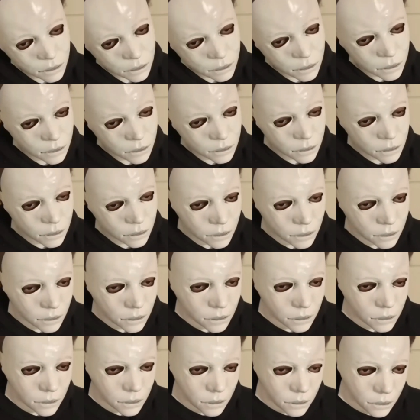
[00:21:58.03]

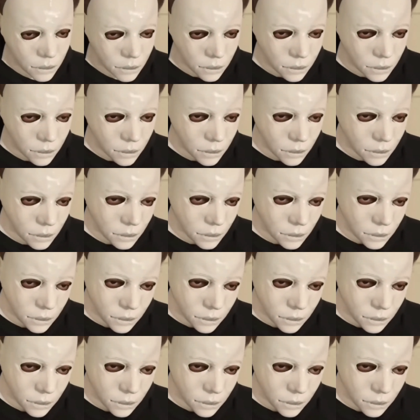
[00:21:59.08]
(silence)